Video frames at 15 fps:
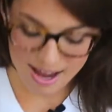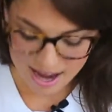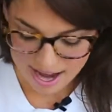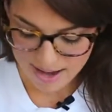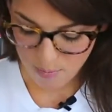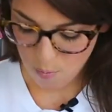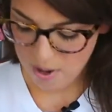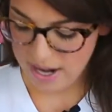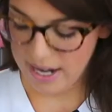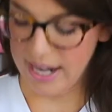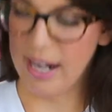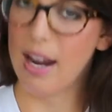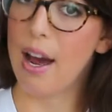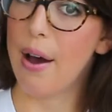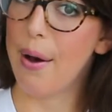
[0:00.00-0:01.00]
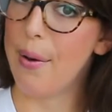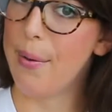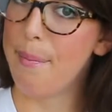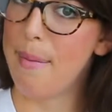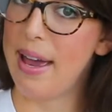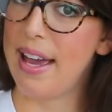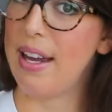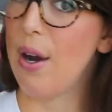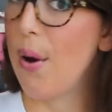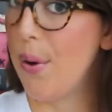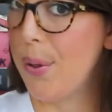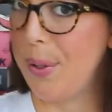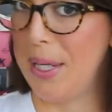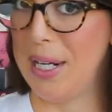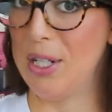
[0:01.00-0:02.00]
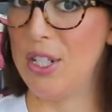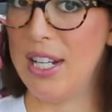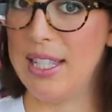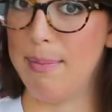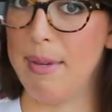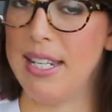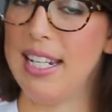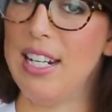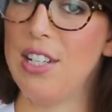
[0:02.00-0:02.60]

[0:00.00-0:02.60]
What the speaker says: I am wearing a homemade Holy Shitsma